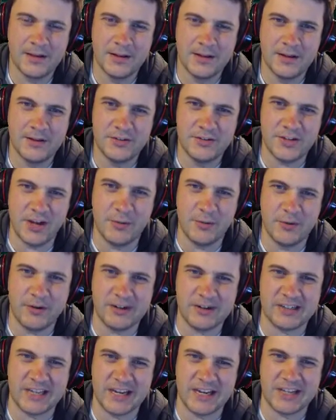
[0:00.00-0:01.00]
Don't
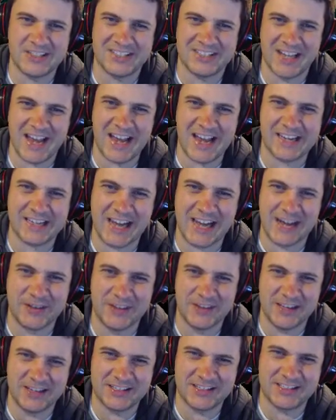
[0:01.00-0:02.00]
worry, kids, I got
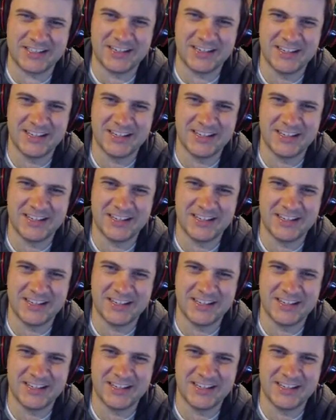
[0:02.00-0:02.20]
this!